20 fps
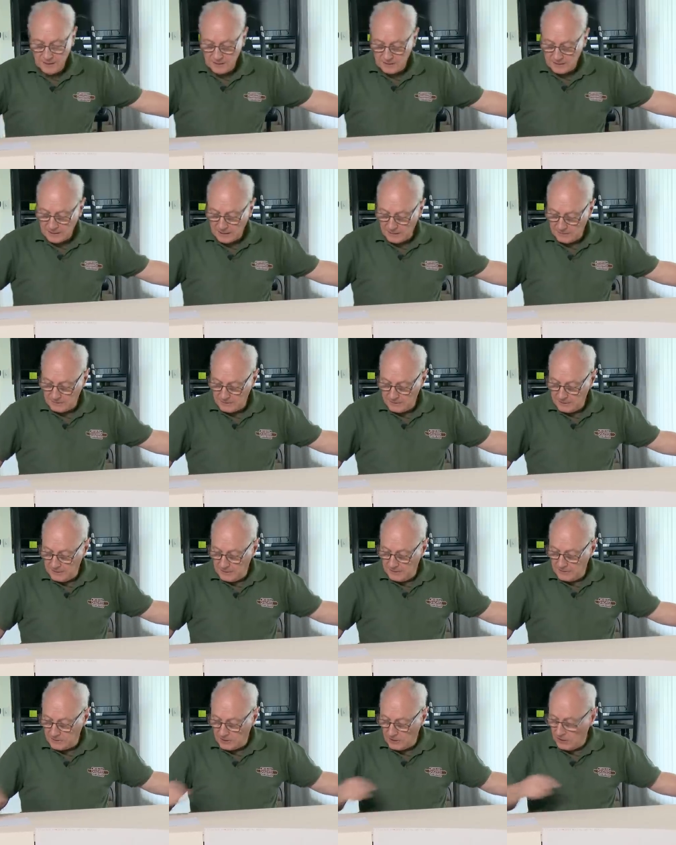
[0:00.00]
Now,
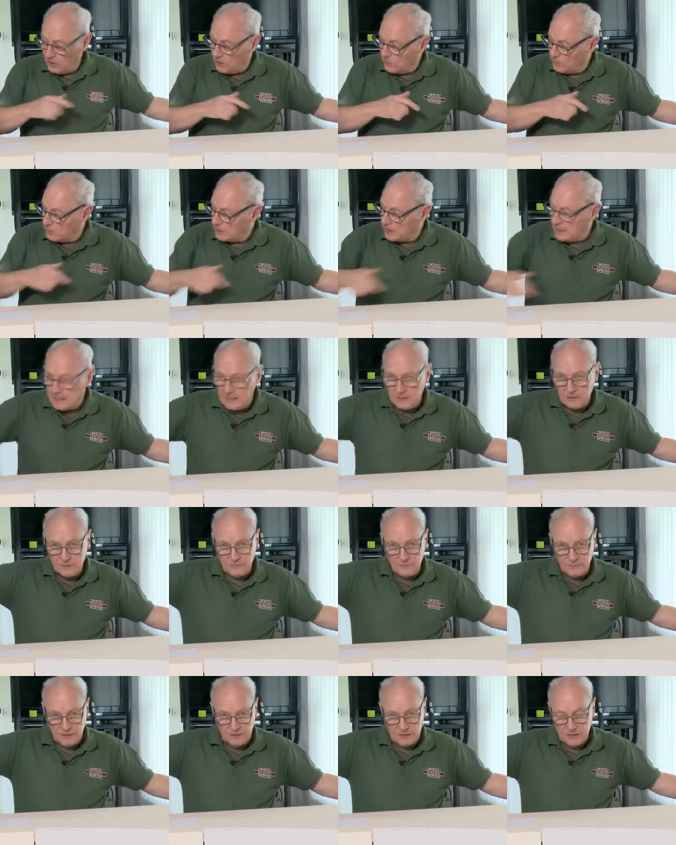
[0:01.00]
the whole length
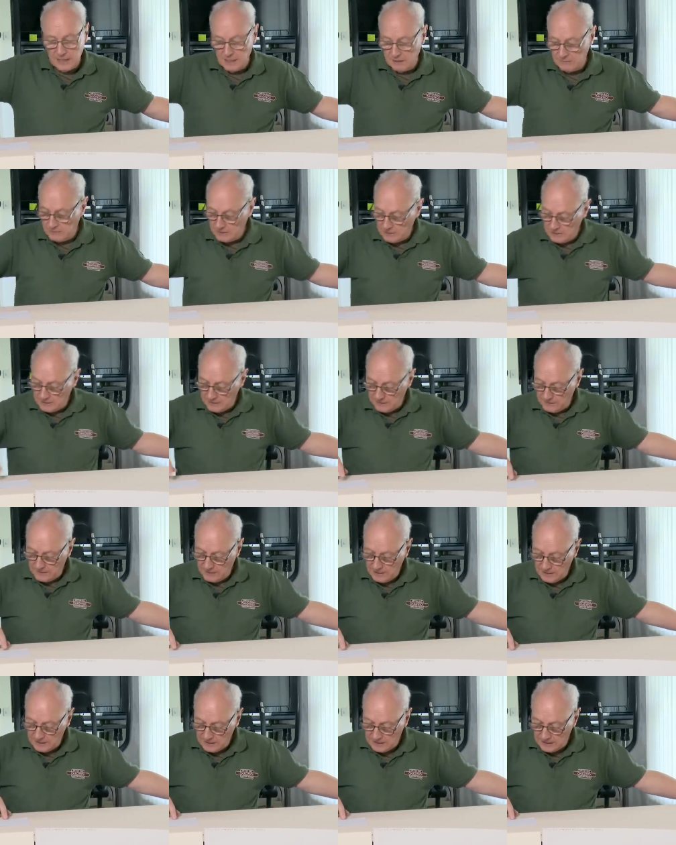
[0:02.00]
of this area
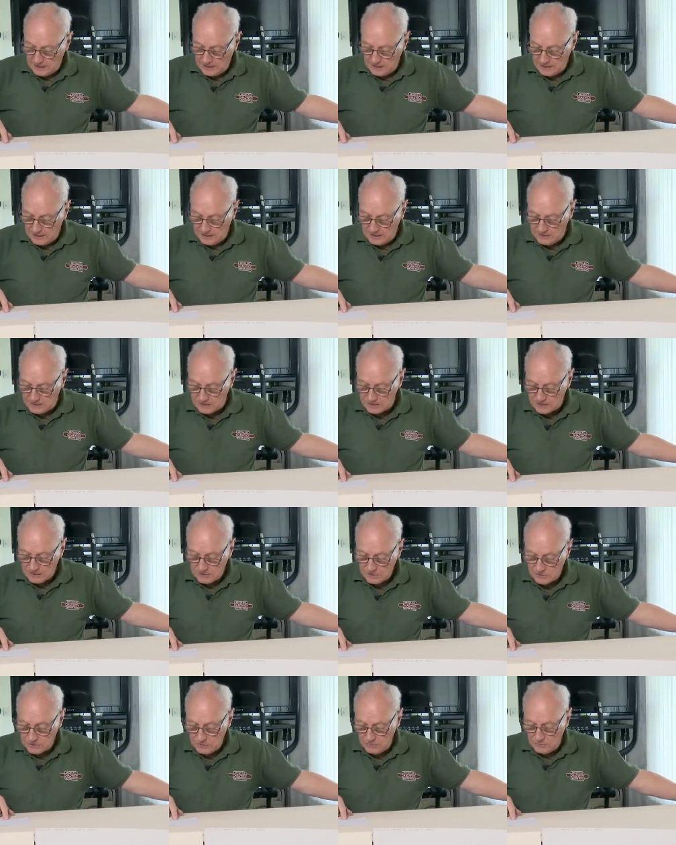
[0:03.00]
is
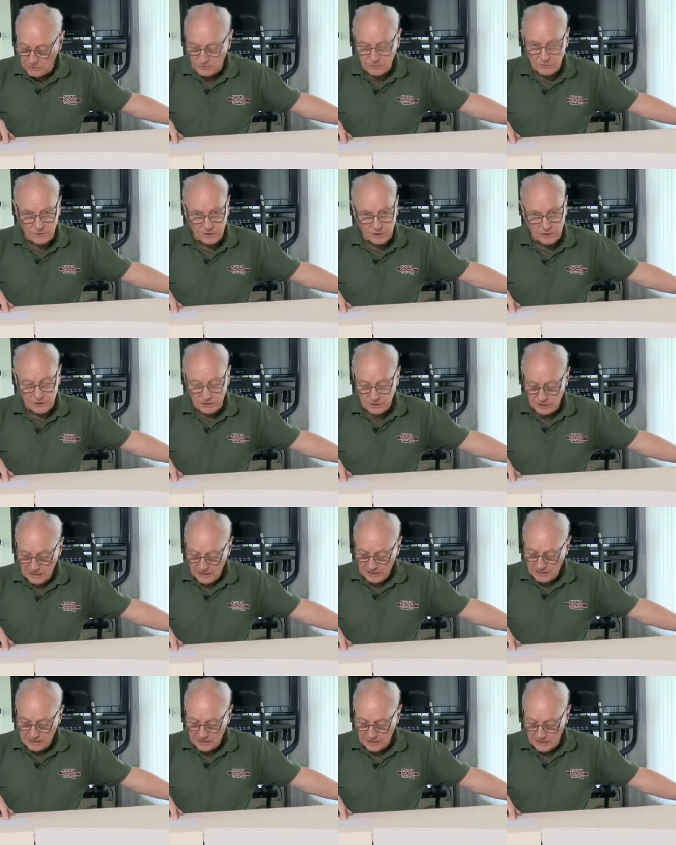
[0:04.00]

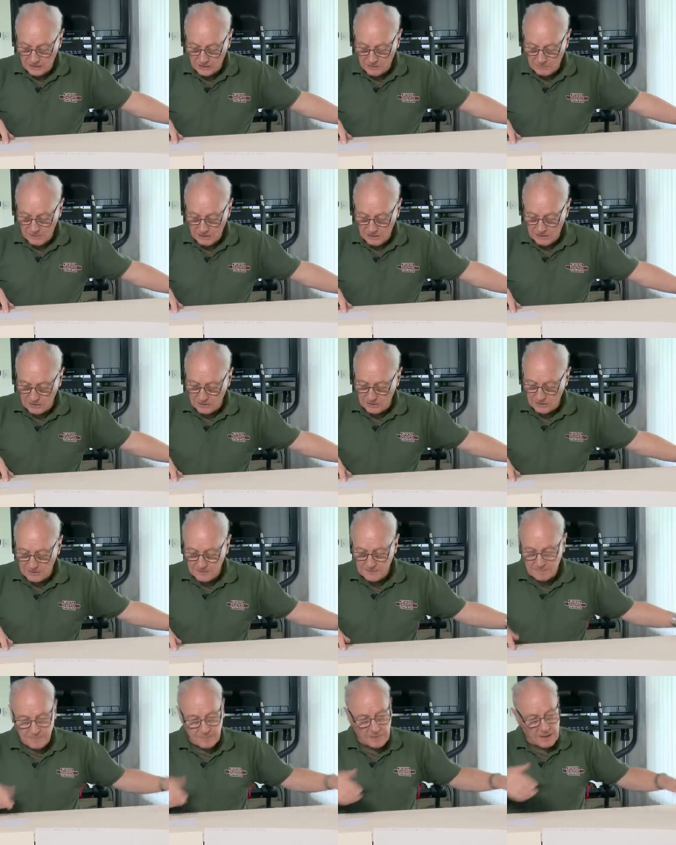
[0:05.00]
238 centimetres,
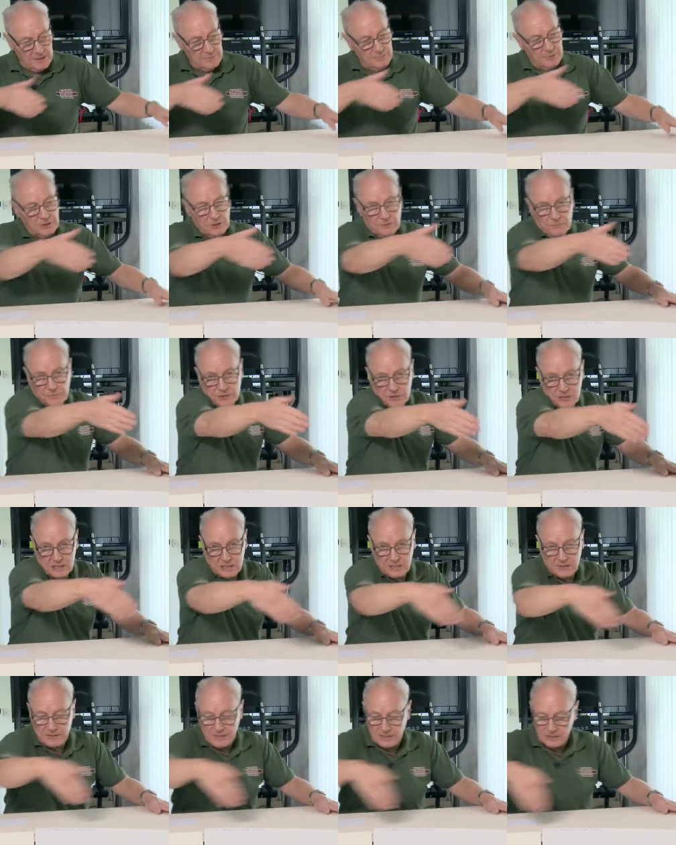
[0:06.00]
but
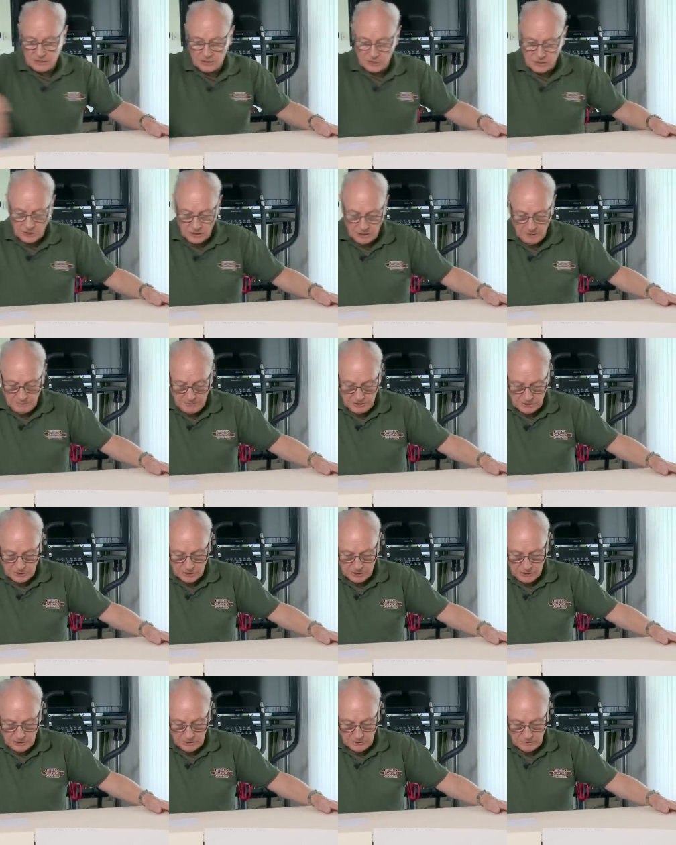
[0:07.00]
obviously there's a sharpish
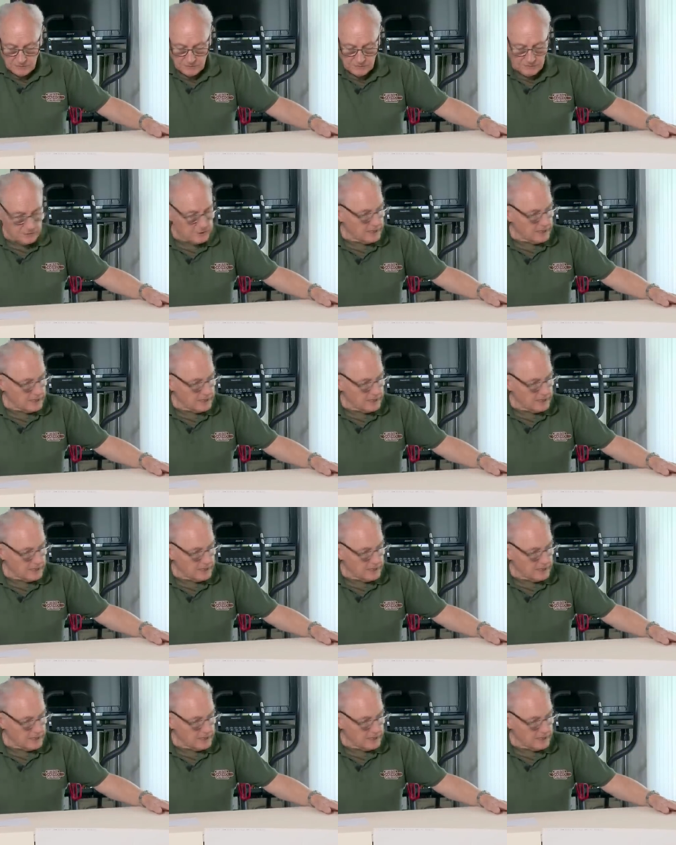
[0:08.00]
curve.